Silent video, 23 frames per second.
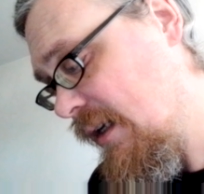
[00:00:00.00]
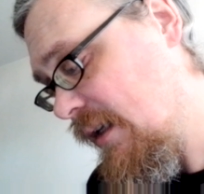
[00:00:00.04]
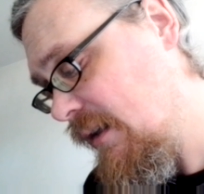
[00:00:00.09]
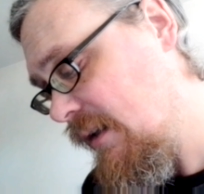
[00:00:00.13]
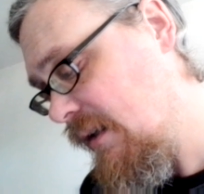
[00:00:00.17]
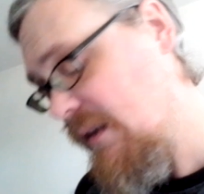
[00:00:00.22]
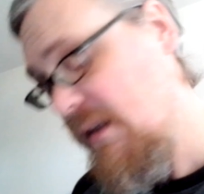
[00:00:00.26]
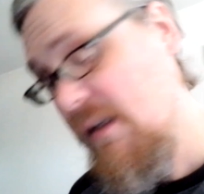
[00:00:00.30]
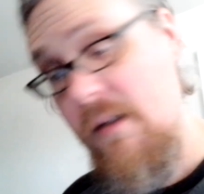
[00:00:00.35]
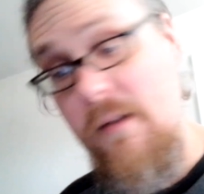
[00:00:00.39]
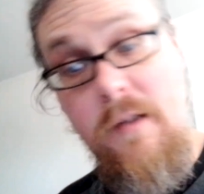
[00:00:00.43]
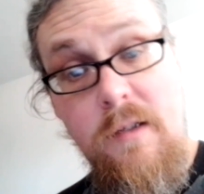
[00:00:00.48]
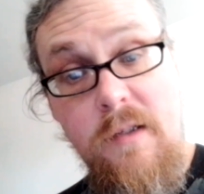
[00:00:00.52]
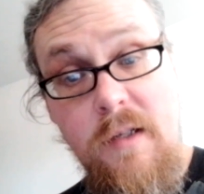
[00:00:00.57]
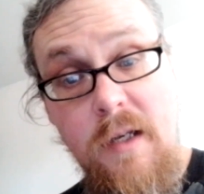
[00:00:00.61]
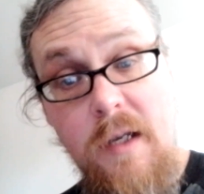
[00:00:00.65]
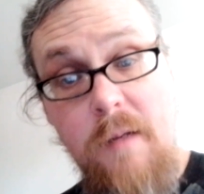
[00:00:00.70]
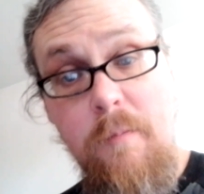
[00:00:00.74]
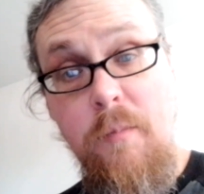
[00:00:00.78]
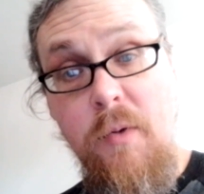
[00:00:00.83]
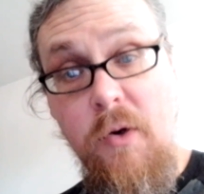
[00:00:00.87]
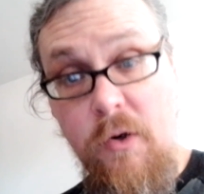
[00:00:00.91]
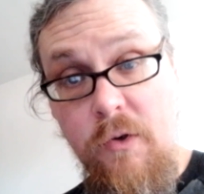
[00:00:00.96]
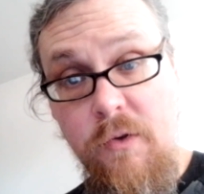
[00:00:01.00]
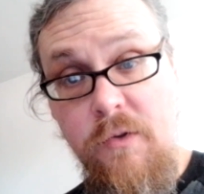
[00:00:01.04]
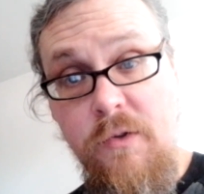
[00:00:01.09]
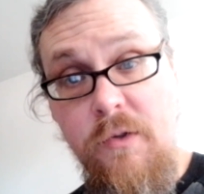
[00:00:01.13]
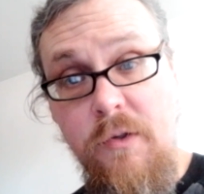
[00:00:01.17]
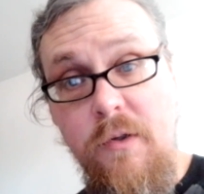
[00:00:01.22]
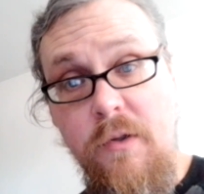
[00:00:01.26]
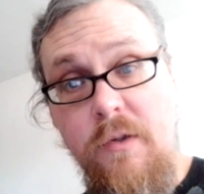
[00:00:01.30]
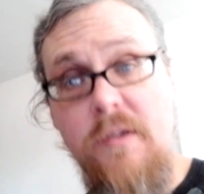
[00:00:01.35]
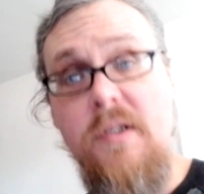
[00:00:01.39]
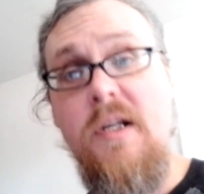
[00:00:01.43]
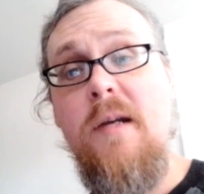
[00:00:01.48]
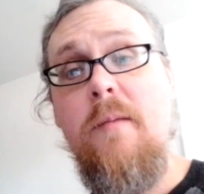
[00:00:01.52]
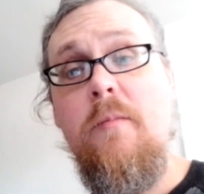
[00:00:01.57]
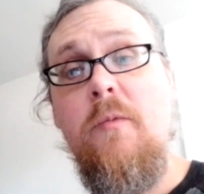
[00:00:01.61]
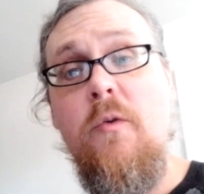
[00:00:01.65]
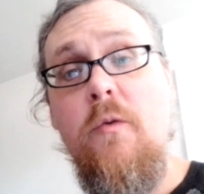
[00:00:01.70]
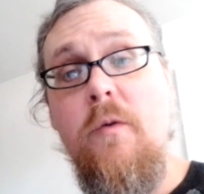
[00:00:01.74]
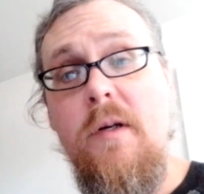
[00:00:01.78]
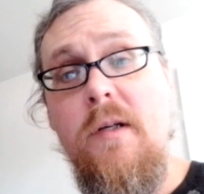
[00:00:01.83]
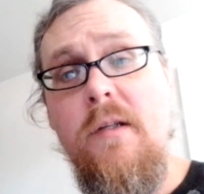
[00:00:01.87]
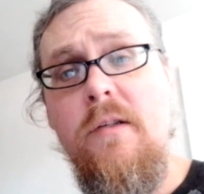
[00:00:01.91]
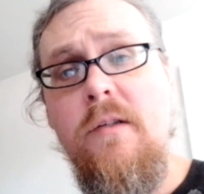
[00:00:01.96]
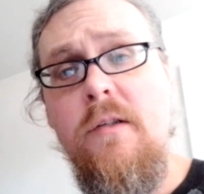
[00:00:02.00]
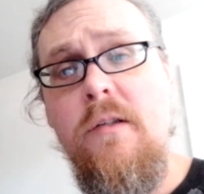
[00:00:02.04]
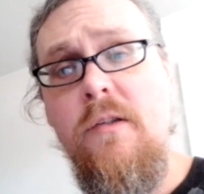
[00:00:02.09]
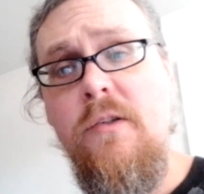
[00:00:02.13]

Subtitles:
that this is a personal type quest.